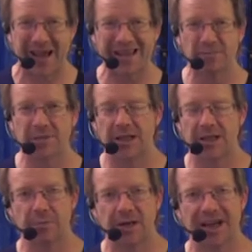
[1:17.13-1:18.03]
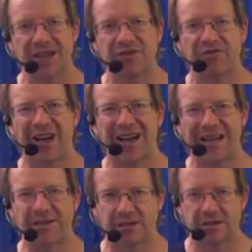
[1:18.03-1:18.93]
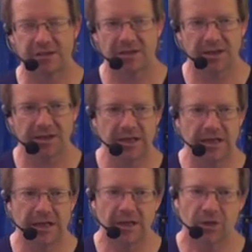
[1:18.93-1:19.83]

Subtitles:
PAS meaning the Percussive Arts Society,